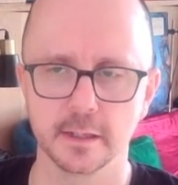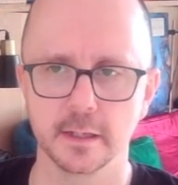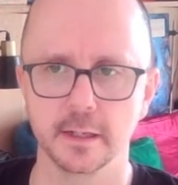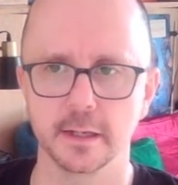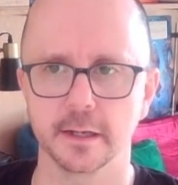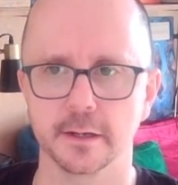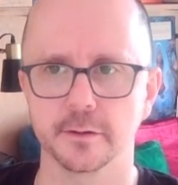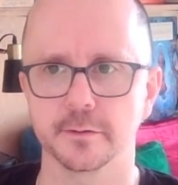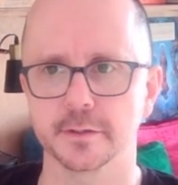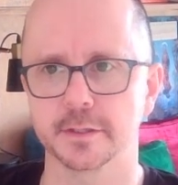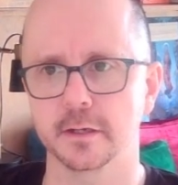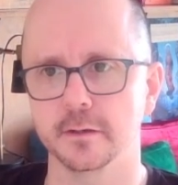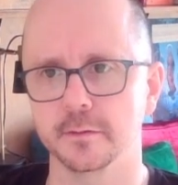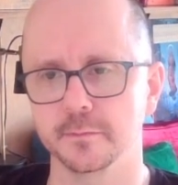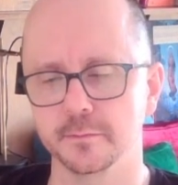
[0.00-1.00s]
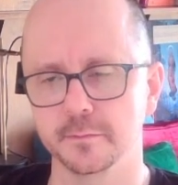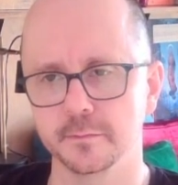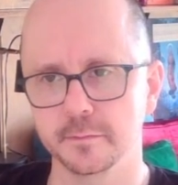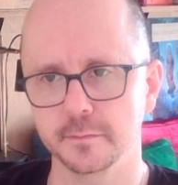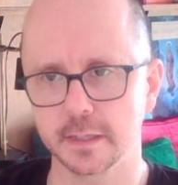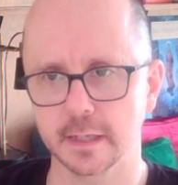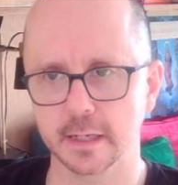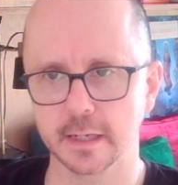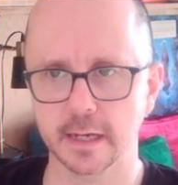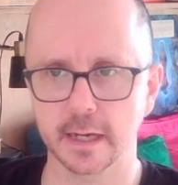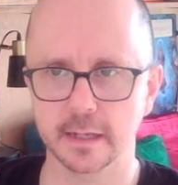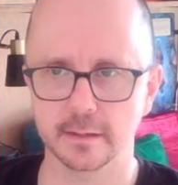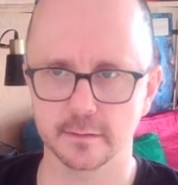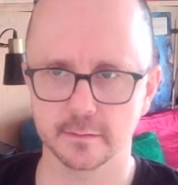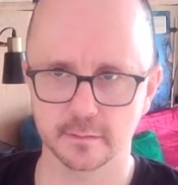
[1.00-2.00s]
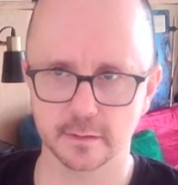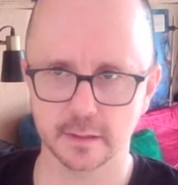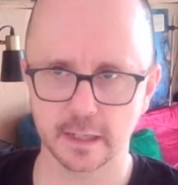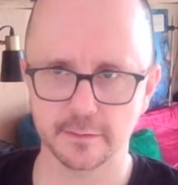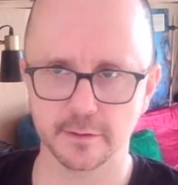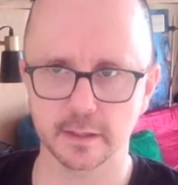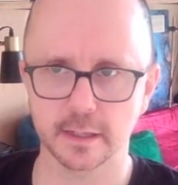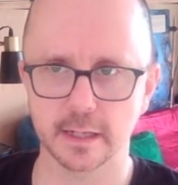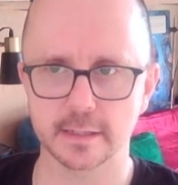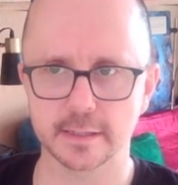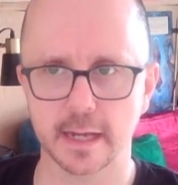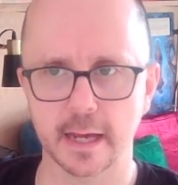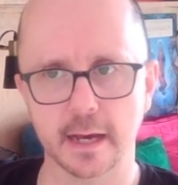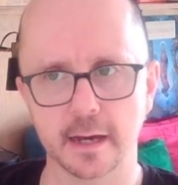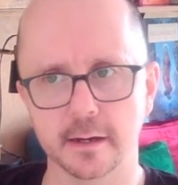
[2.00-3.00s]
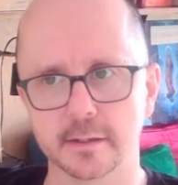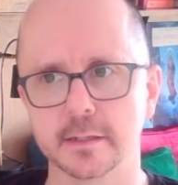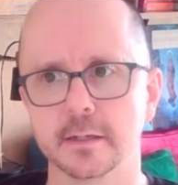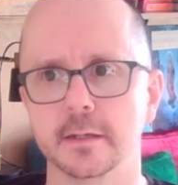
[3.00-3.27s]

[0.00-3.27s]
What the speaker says: It can also indicate leaving letters out.